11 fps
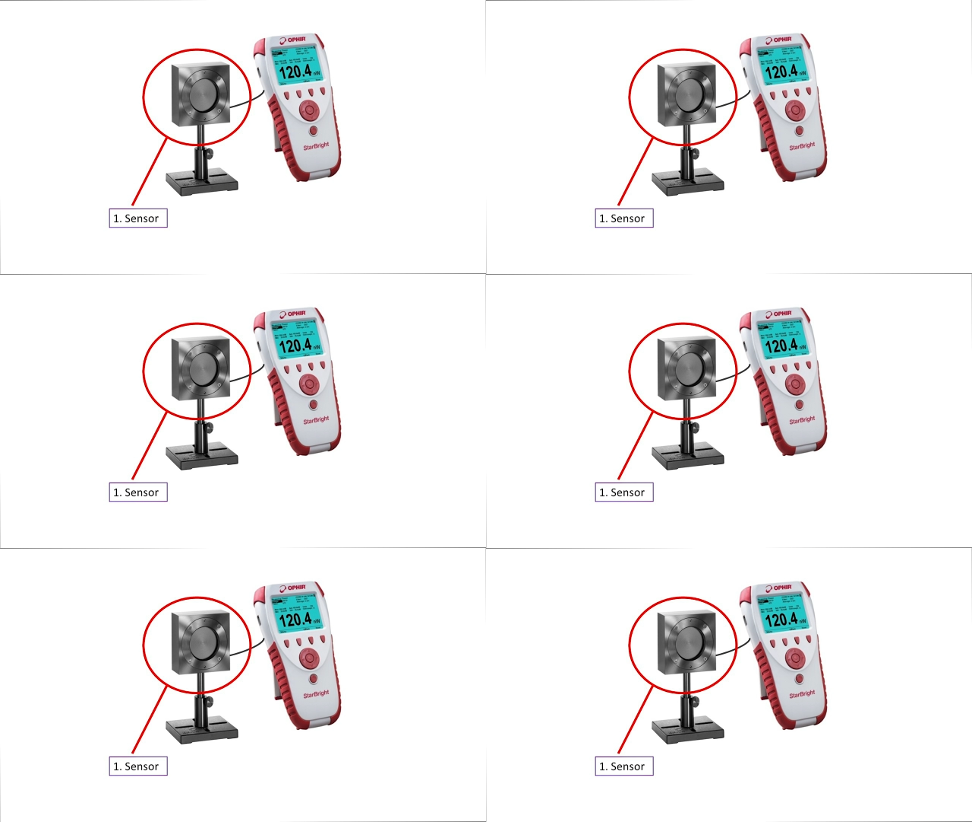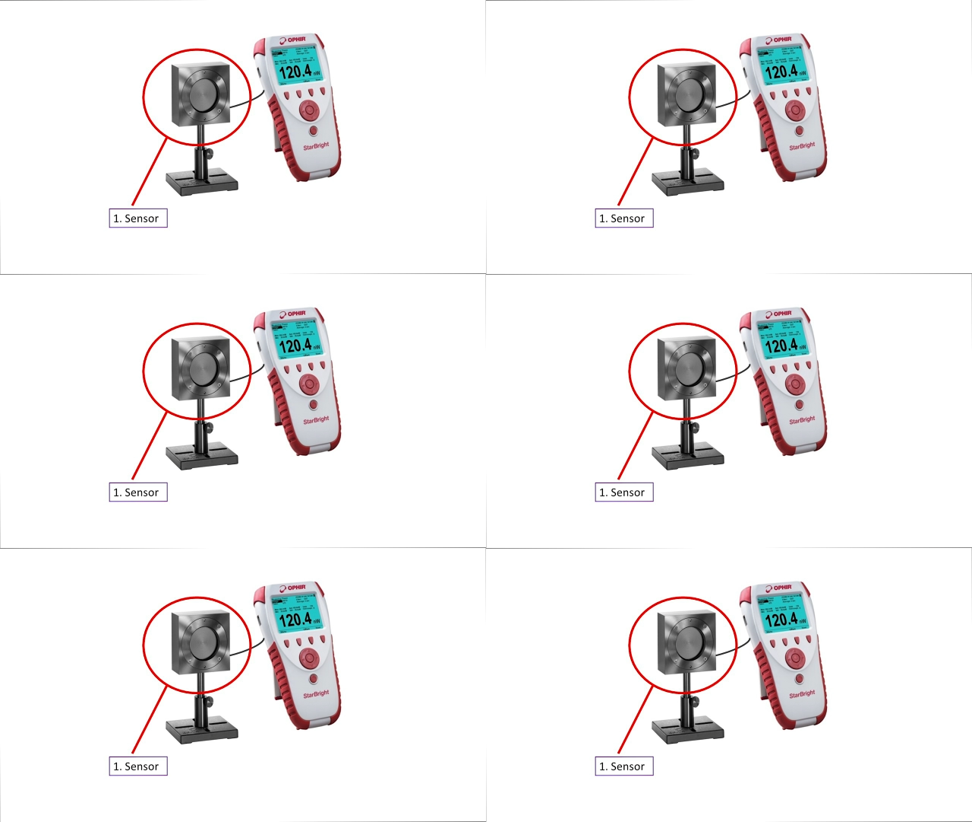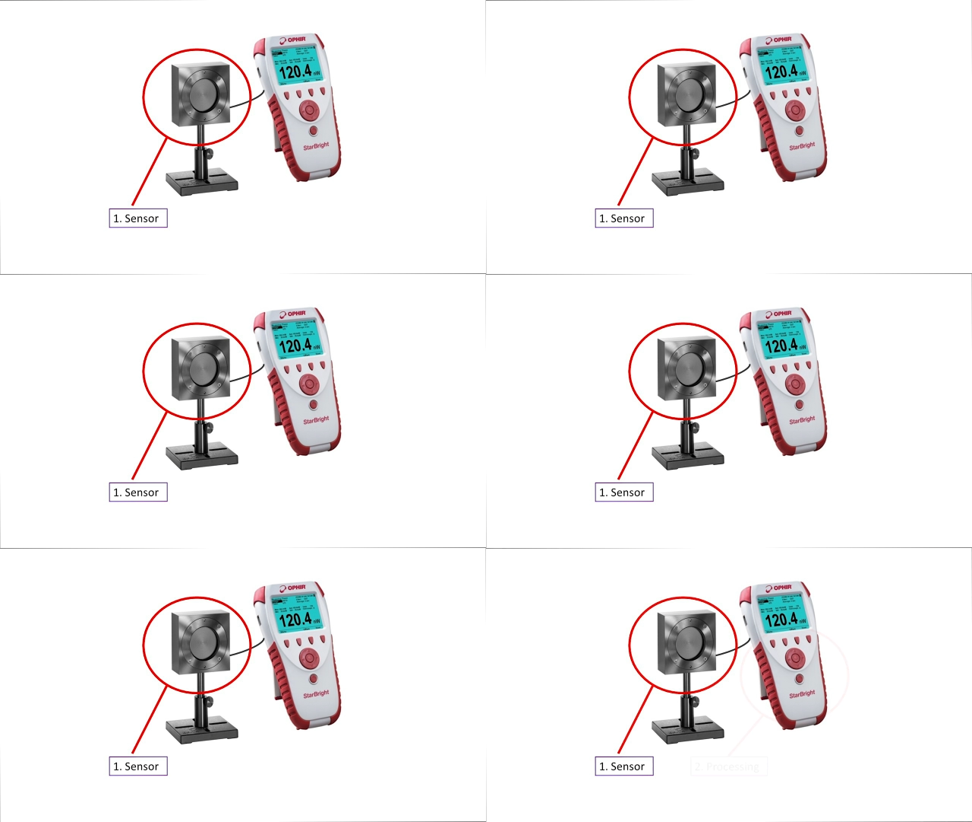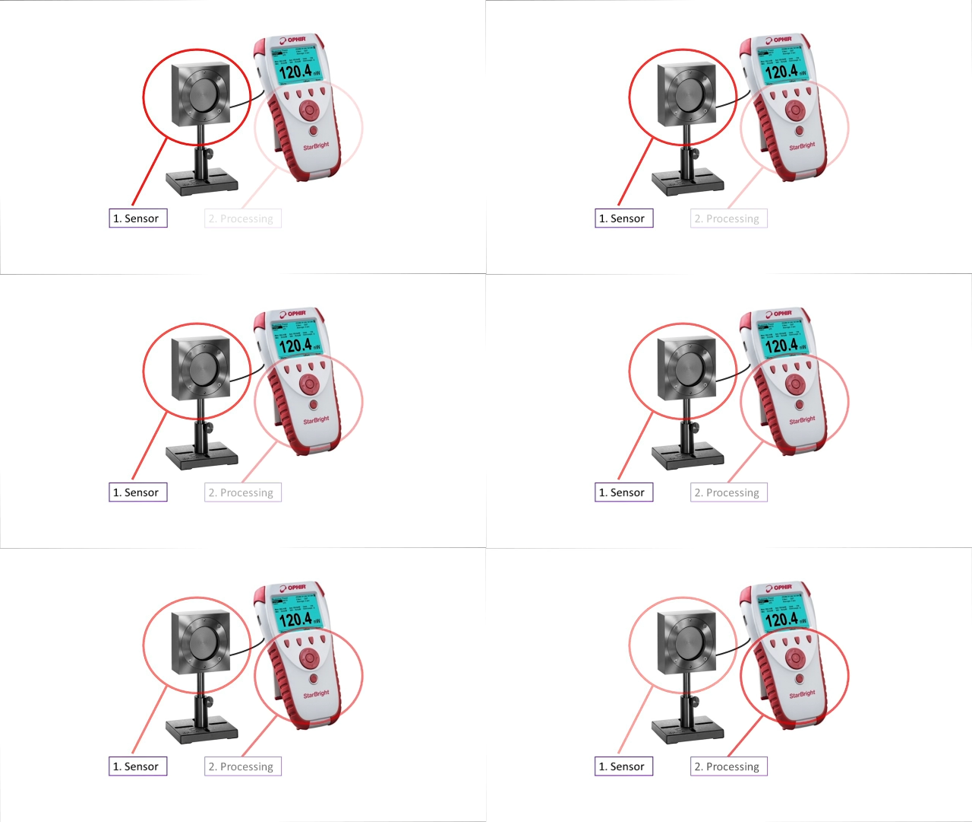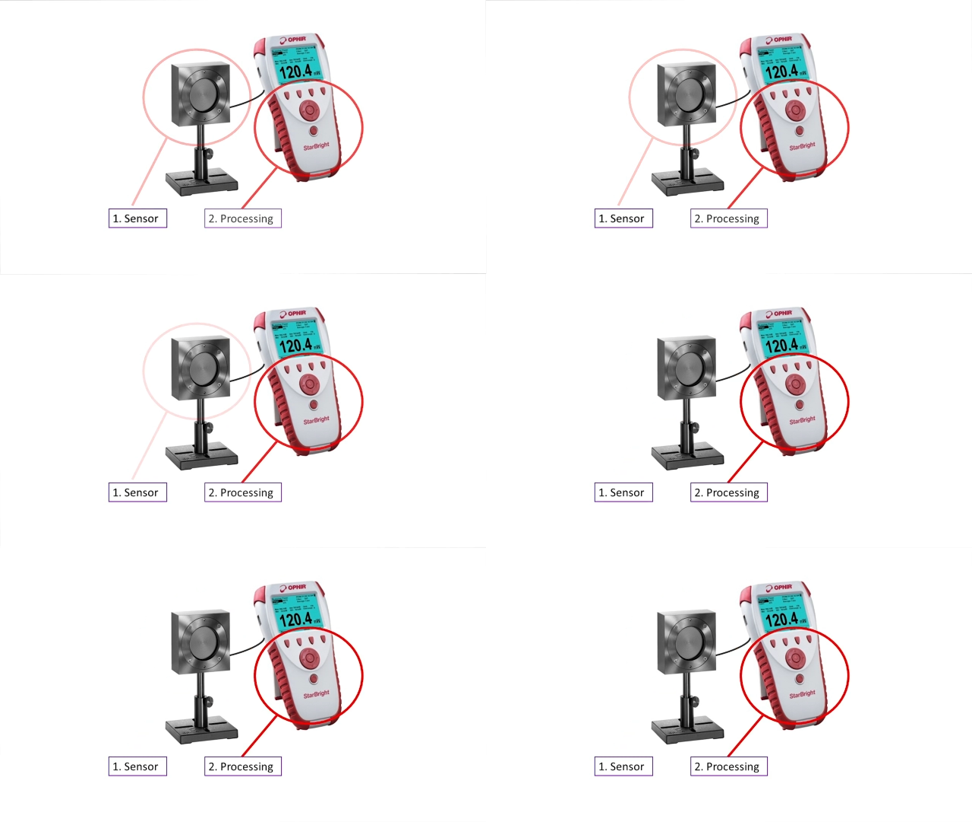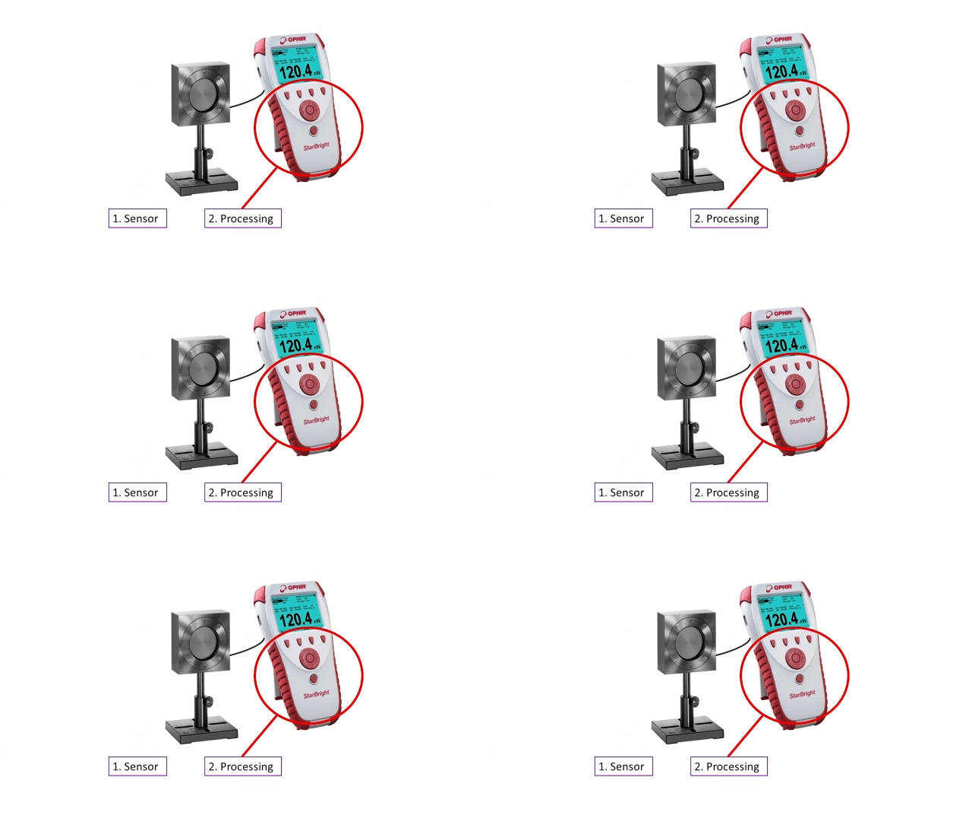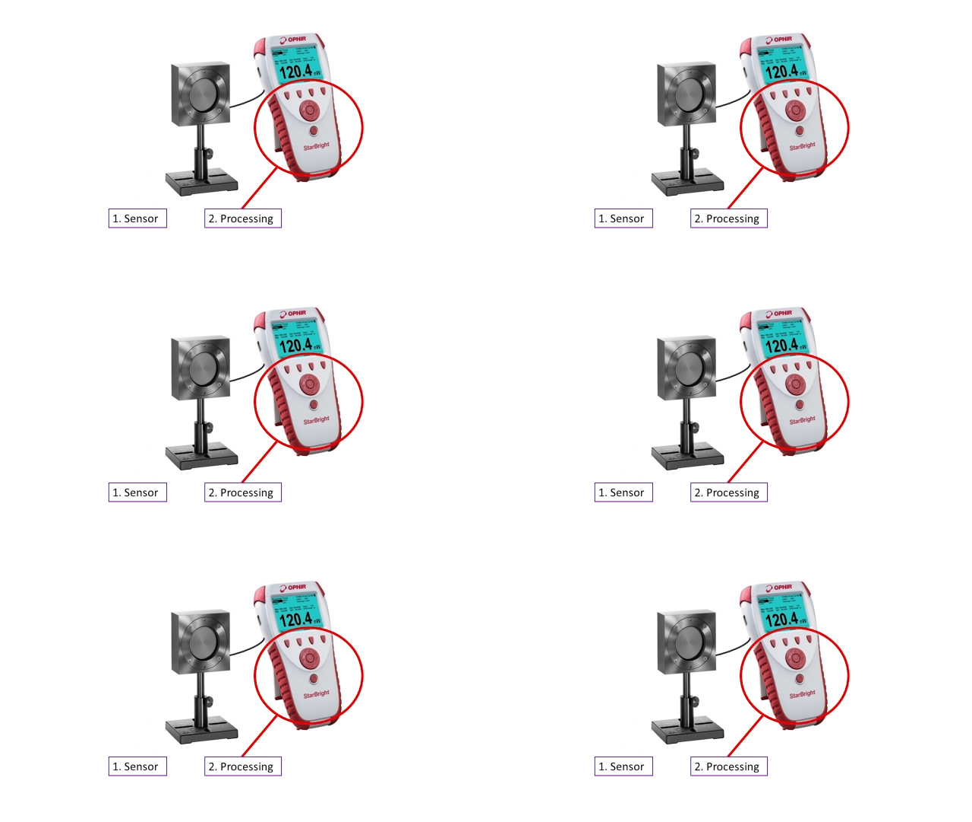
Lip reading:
Nobody's mouth can be seen.